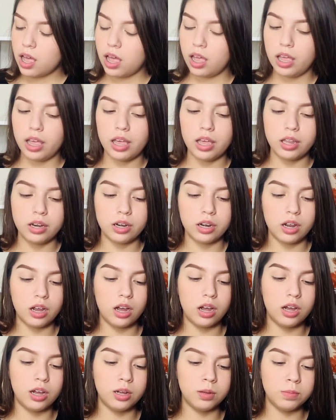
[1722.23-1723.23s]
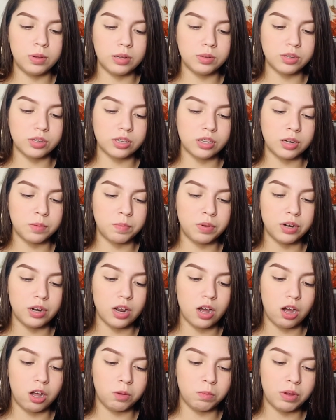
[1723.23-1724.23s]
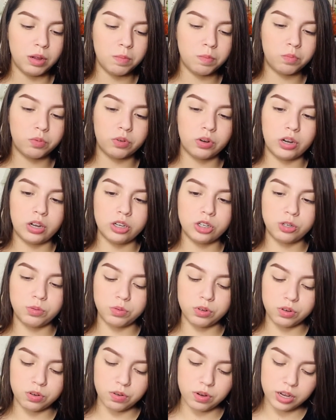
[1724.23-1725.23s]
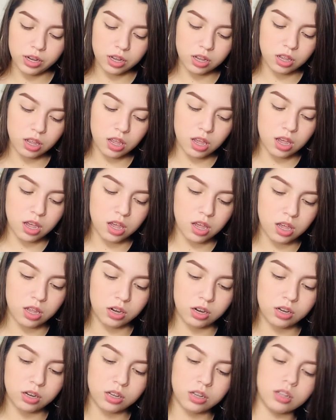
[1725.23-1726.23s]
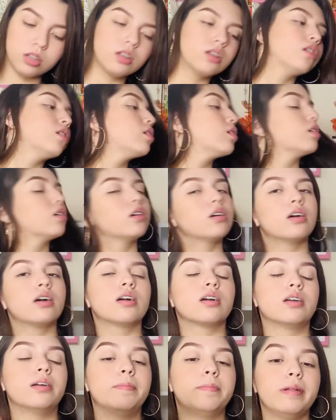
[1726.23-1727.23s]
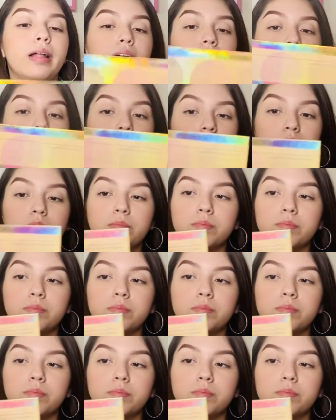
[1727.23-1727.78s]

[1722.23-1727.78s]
And I'm just going to put it on my brush real quick and I'm going to apply it.